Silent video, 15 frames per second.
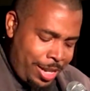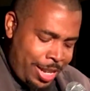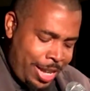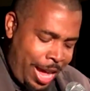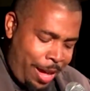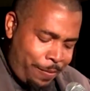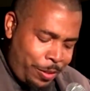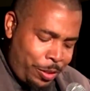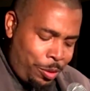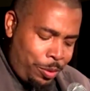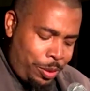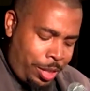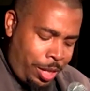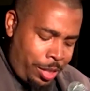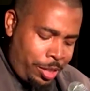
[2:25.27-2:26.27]
Haven't you
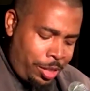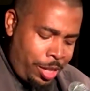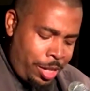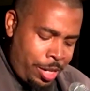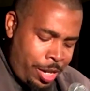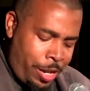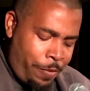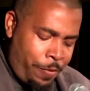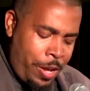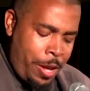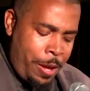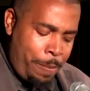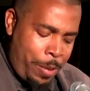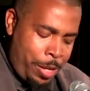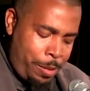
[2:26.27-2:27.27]
touched enough
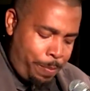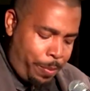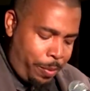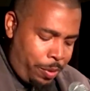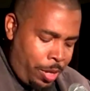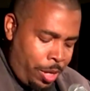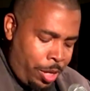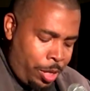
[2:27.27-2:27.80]
people?